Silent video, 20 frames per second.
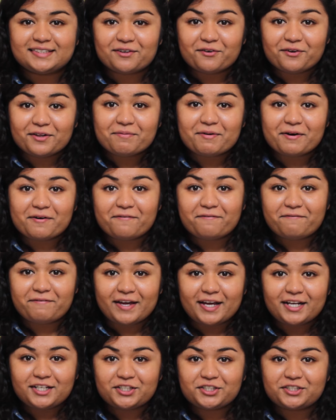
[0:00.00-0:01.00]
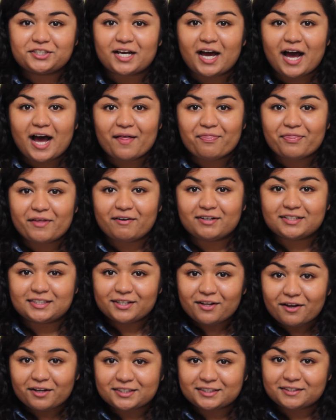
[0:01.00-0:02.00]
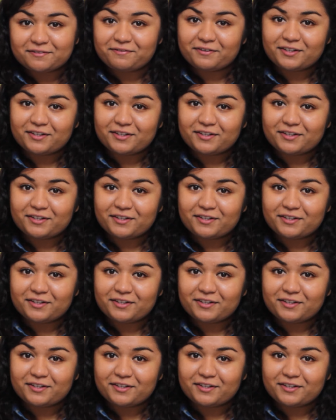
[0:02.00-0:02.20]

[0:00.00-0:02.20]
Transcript: is all about fish and there is lots